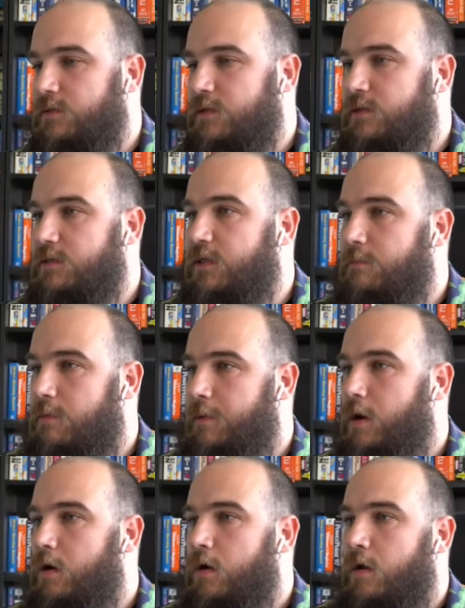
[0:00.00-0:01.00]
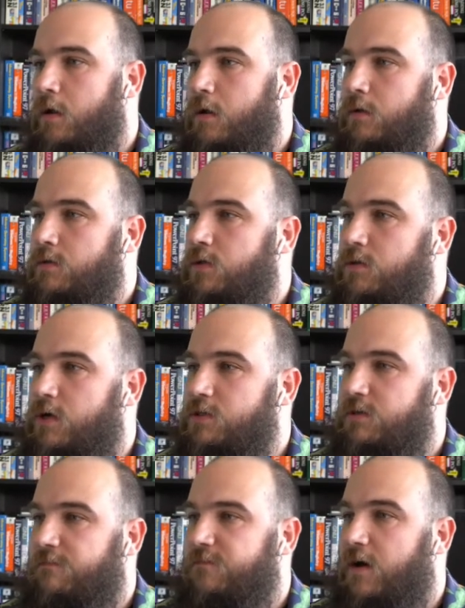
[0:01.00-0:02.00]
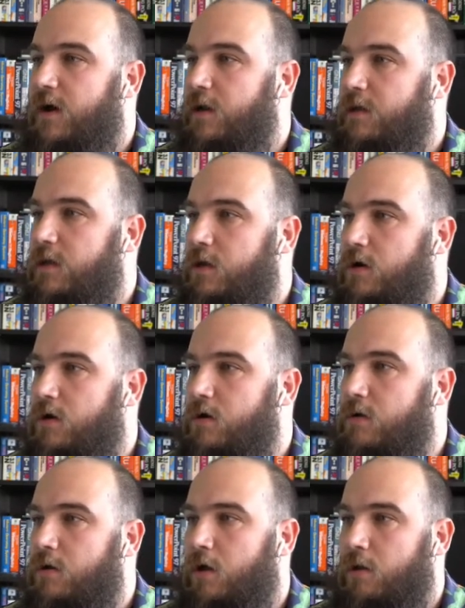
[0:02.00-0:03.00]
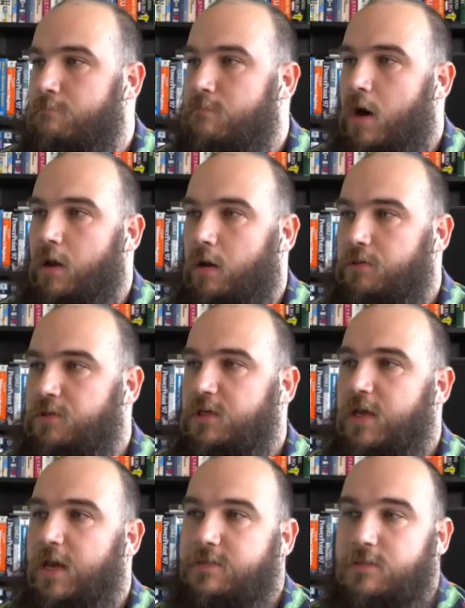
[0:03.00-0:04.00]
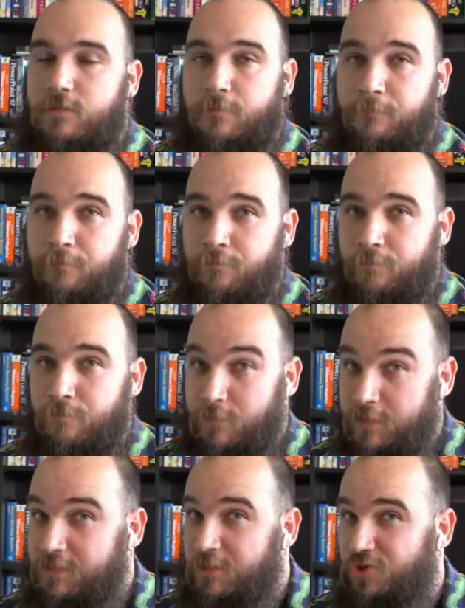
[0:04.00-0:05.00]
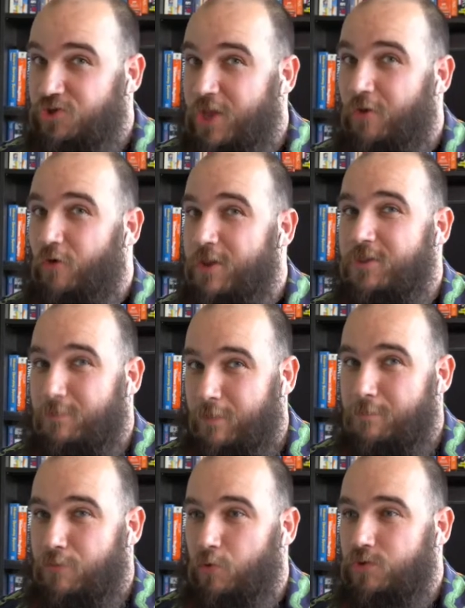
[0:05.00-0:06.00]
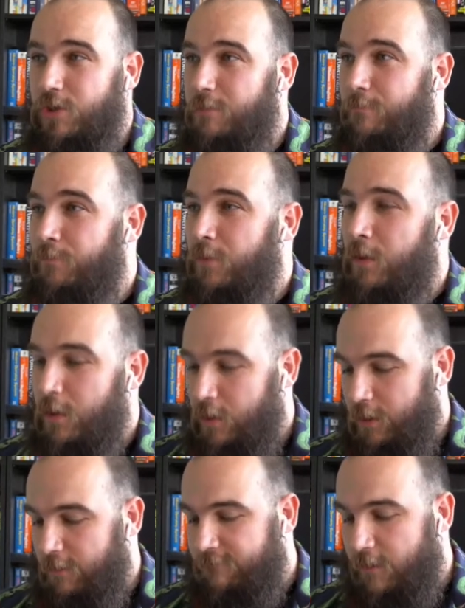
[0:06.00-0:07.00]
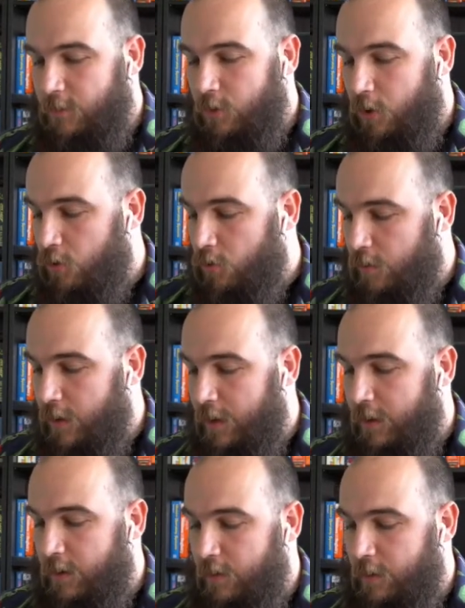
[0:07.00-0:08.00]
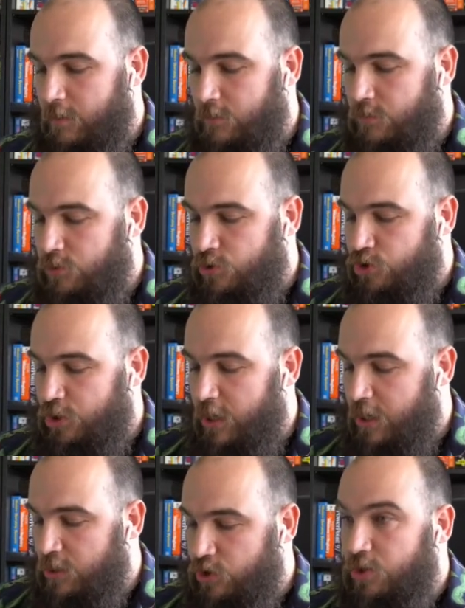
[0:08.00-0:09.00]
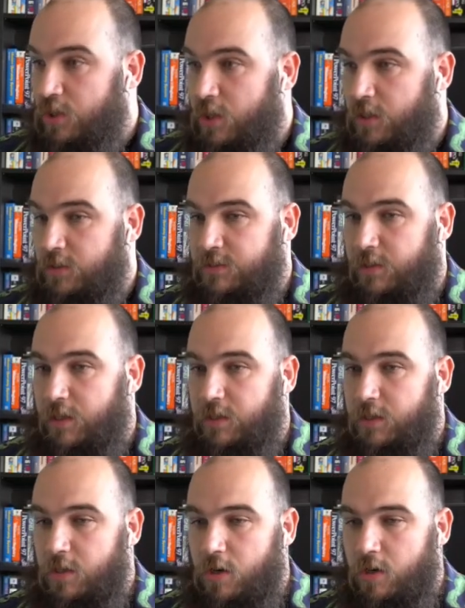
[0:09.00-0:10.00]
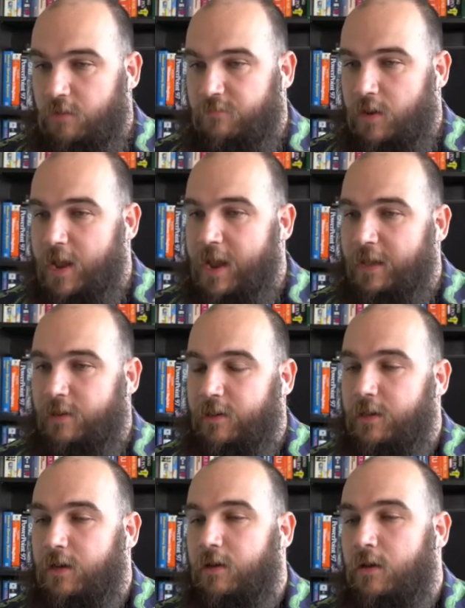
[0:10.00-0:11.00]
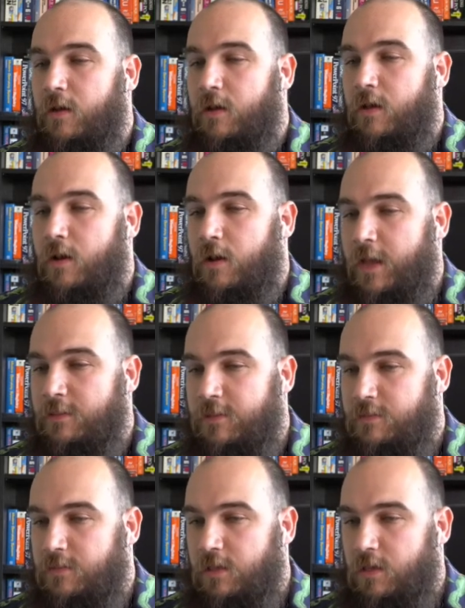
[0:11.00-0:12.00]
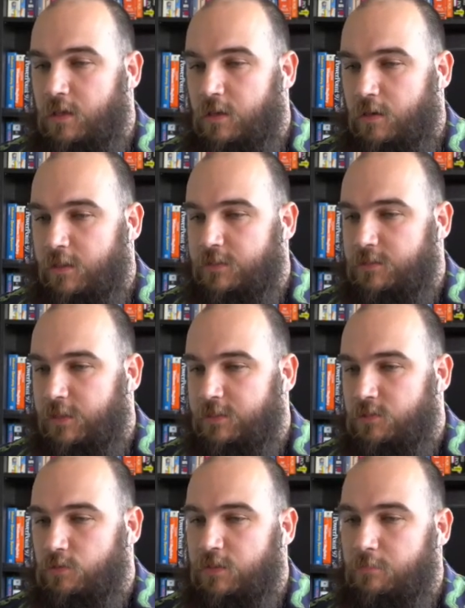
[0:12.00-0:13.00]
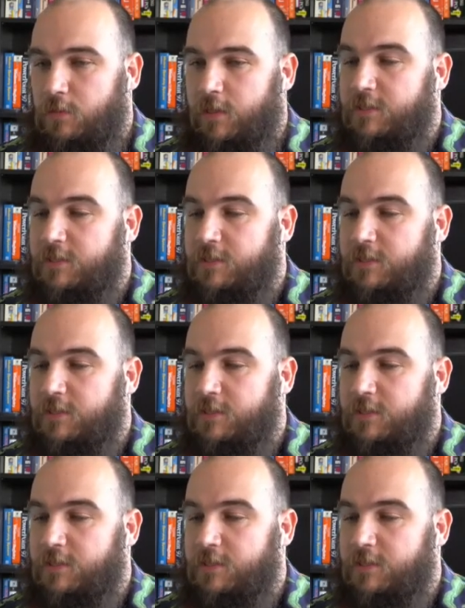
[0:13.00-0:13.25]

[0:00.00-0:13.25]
This is going to be better. So there's a file here called model TS. This is generated by Progen. If I go and change things like here, if I add like a entity, let's do something.